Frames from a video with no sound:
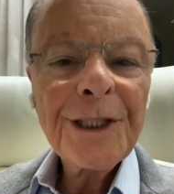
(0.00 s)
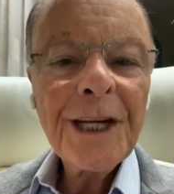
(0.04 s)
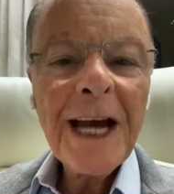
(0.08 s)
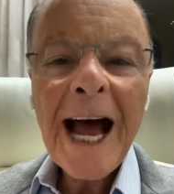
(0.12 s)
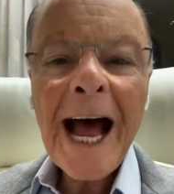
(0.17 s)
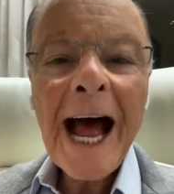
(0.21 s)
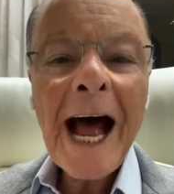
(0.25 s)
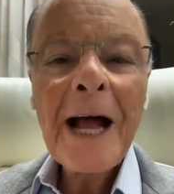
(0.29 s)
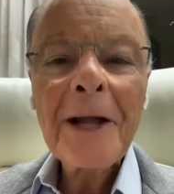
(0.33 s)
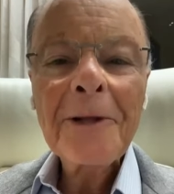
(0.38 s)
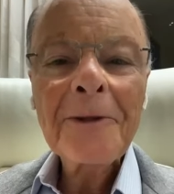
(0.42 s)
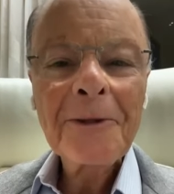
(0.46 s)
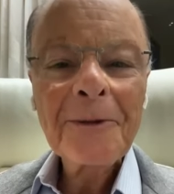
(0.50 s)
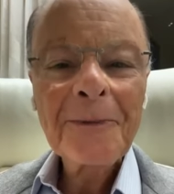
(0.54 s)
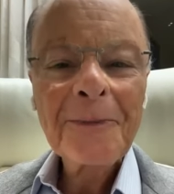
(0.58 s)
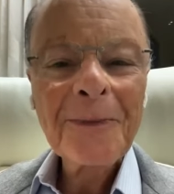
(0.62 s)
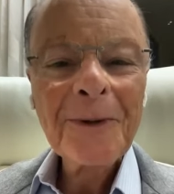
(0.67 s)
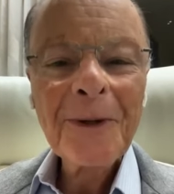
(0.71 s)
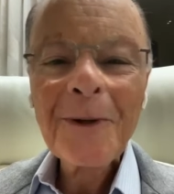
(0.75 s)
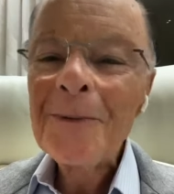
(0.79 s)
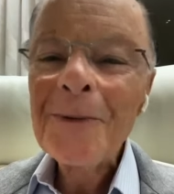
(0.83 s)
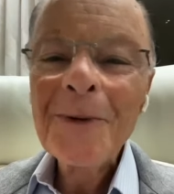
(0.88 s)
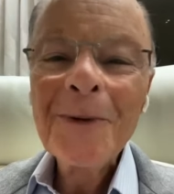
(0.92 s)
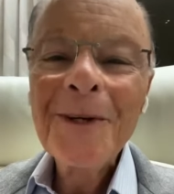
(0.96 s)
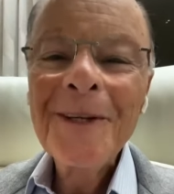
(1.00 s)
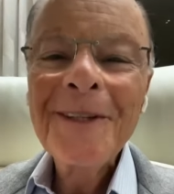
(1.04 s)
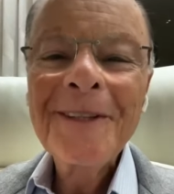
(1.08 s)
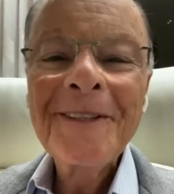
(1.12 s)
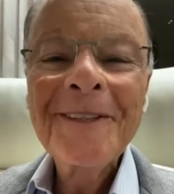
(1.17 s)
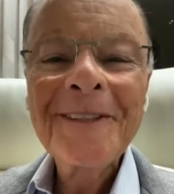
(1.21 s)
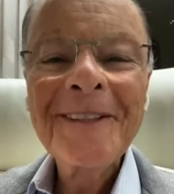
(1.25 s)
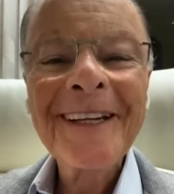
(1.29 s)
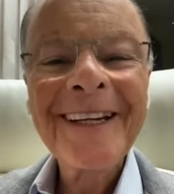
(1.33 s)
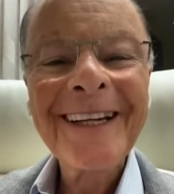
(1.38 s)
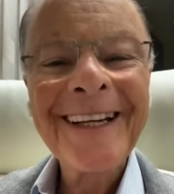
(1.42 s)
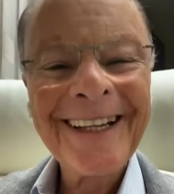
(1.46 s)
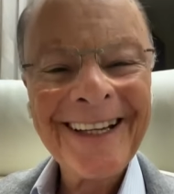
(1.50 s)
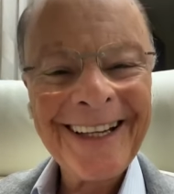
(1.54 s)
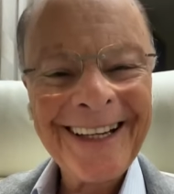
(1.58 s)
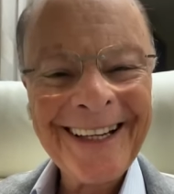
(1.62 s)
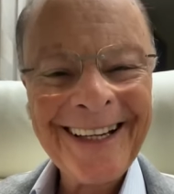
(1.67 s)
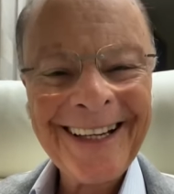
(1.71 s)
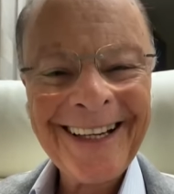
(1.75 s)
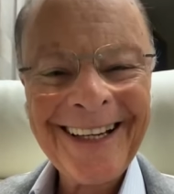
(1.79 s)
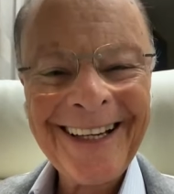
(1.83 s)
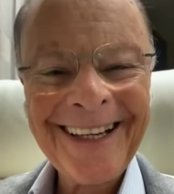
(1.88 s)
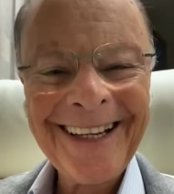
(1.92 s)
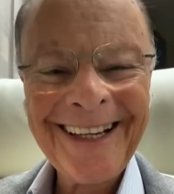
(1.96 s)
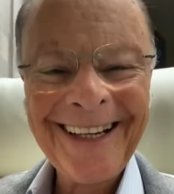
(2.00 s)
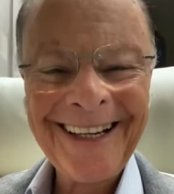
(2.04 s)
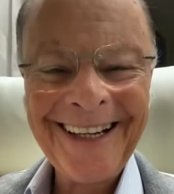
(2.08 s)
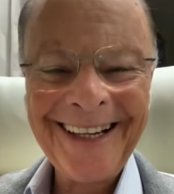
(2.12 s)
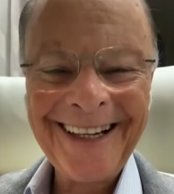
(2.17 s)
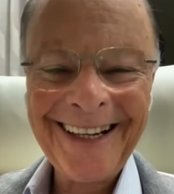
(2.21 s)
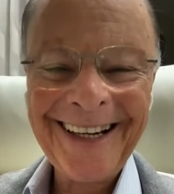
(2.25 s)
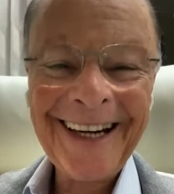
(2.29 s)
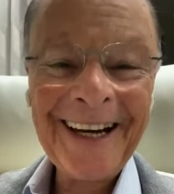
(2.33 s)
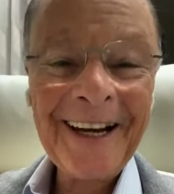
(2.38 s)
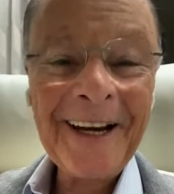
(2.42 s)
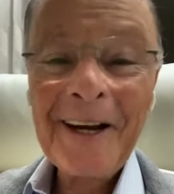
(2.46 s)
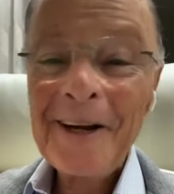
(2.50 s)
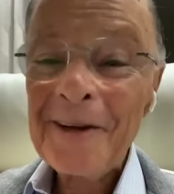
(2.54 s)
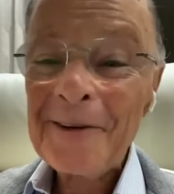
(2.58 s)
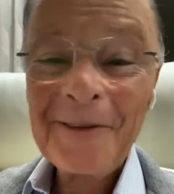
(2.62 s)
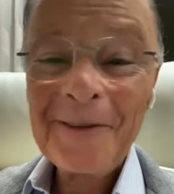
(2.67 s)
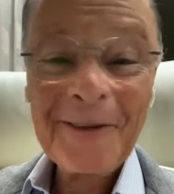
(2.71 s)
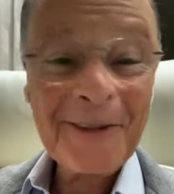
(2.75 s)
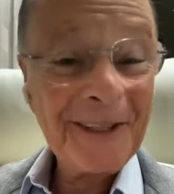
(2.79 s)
And that's why I'm hated by a lot of people.